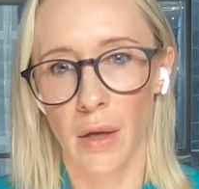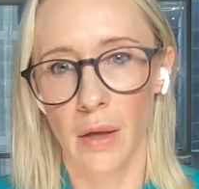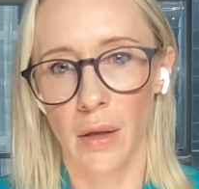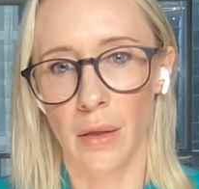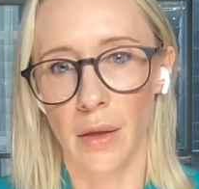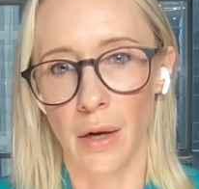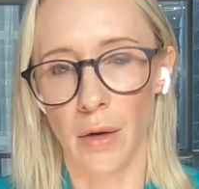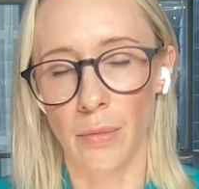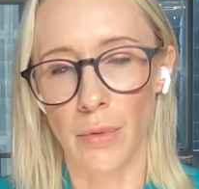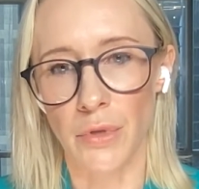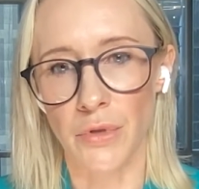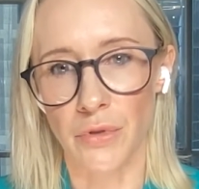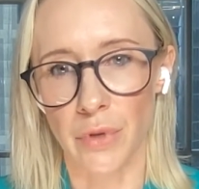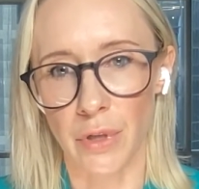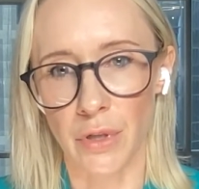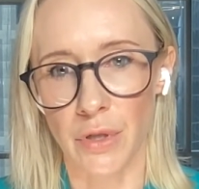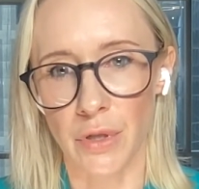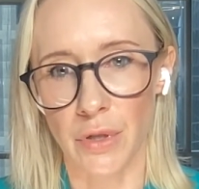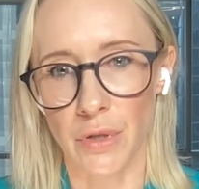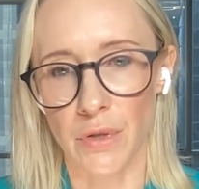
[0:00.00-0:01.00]
Their
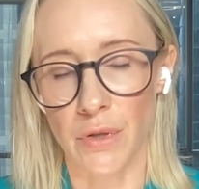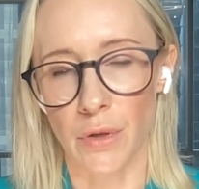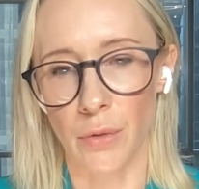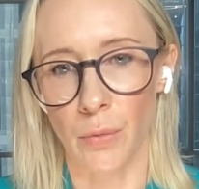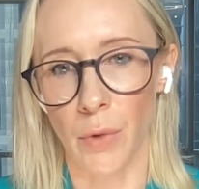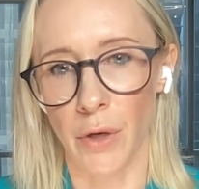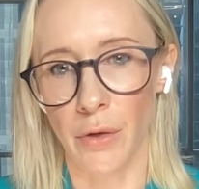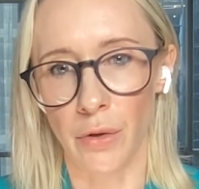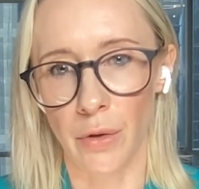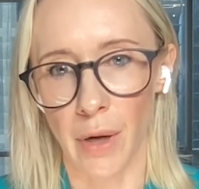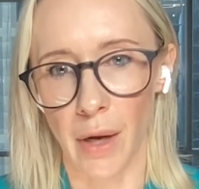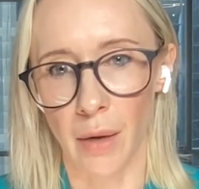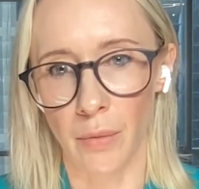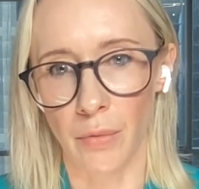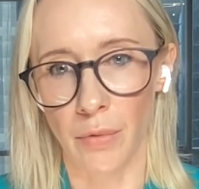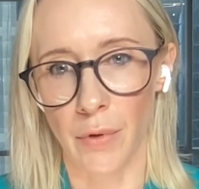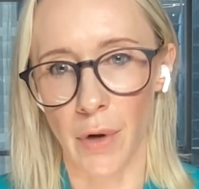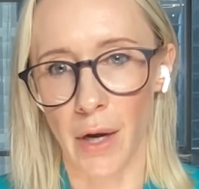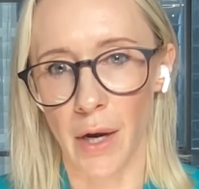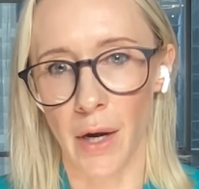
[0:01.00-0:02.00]
restrictions are 1
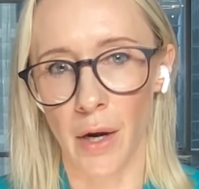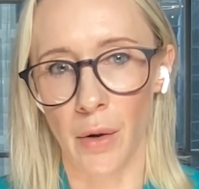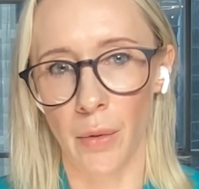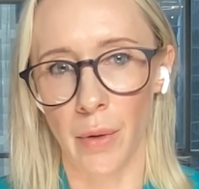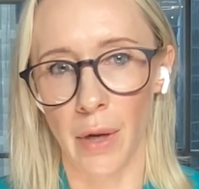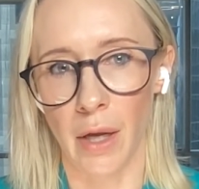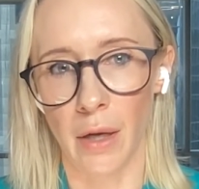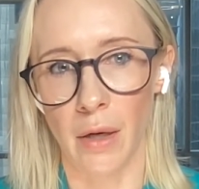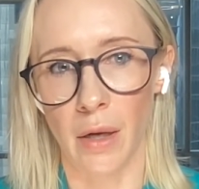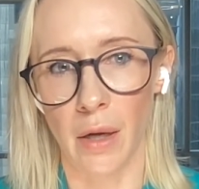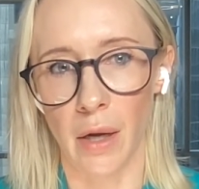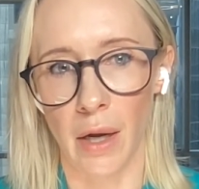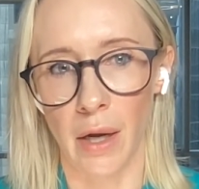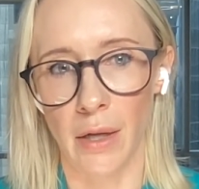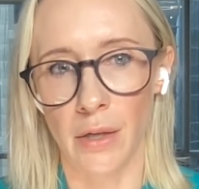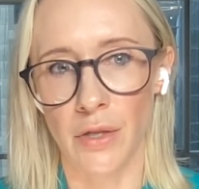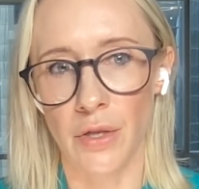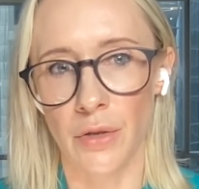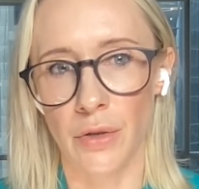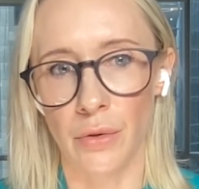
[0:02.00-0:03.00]
gram for heroin,
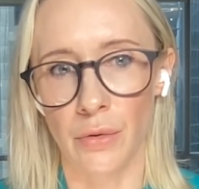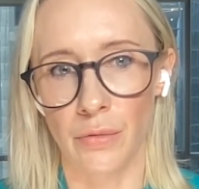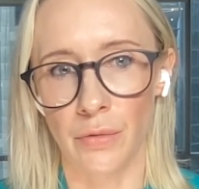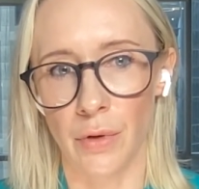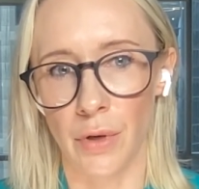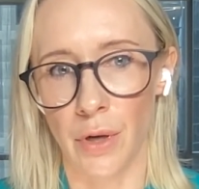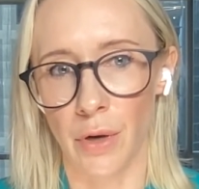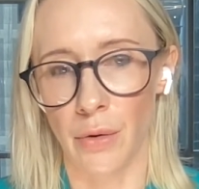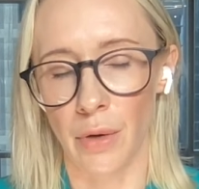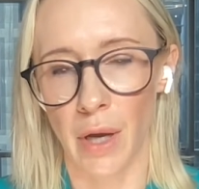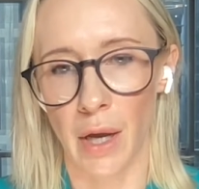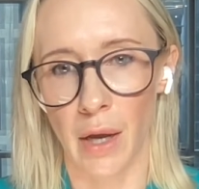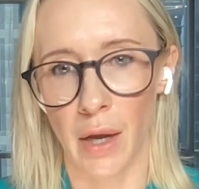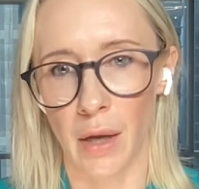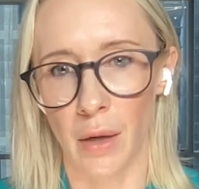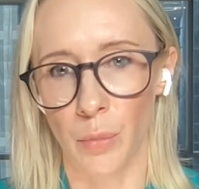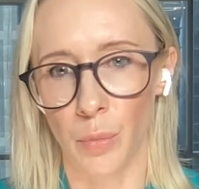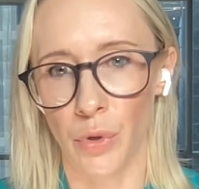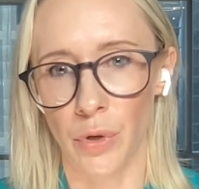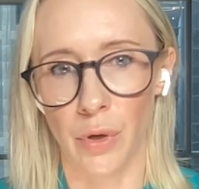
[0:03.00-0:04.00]
2 for
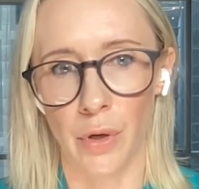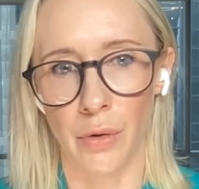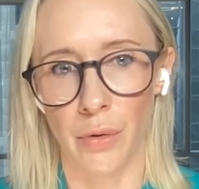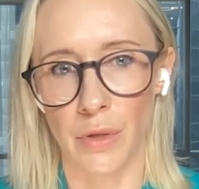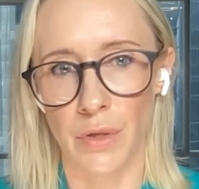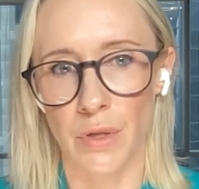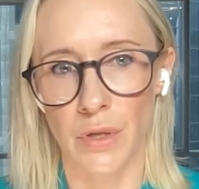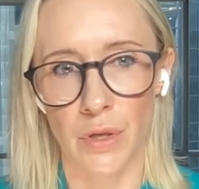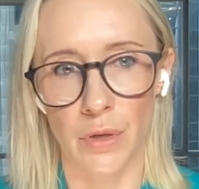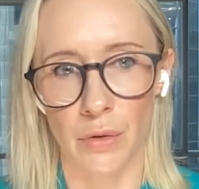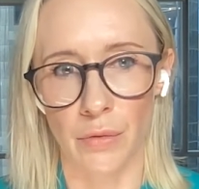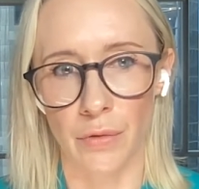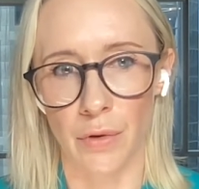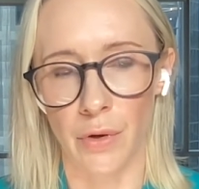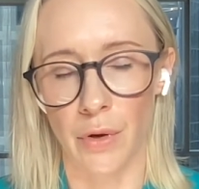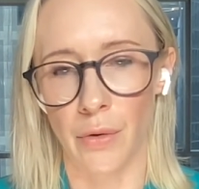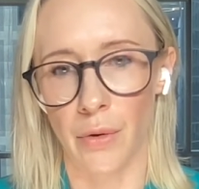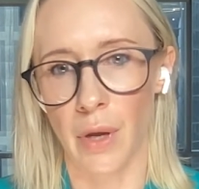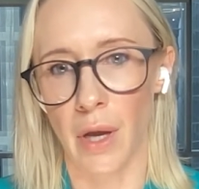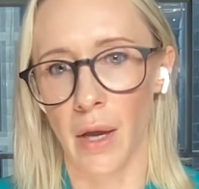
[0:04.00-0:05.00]
cocaine. Peru is 2
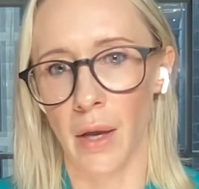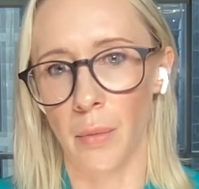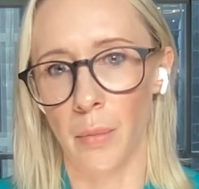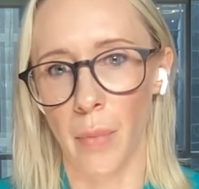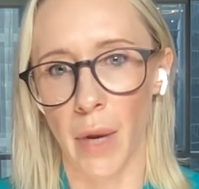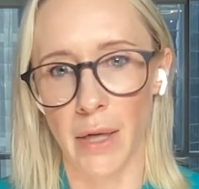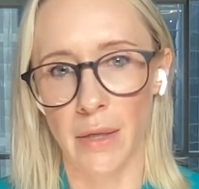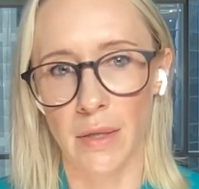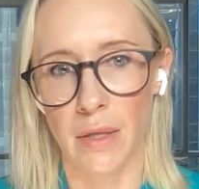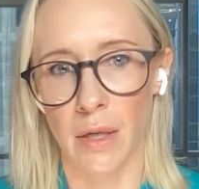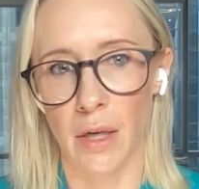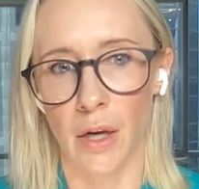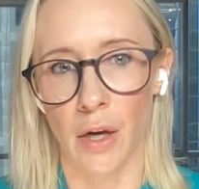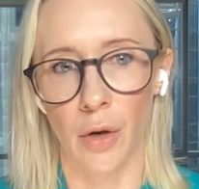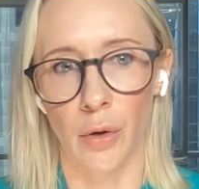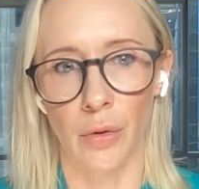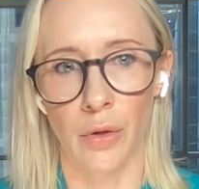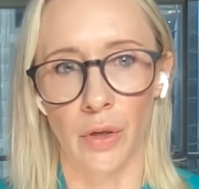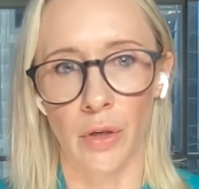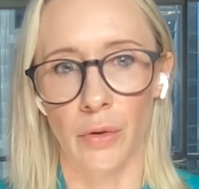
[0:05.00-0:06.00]
for cocaine.
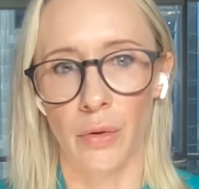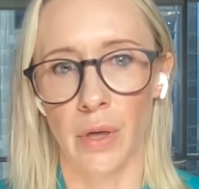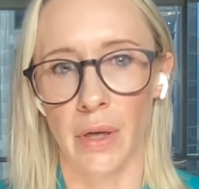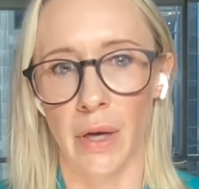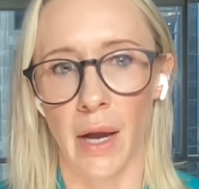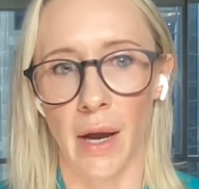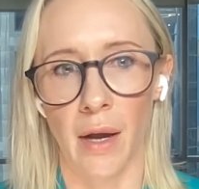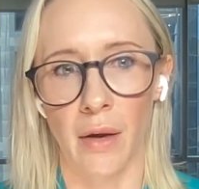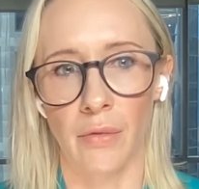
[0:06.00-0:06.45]
Mexico, you can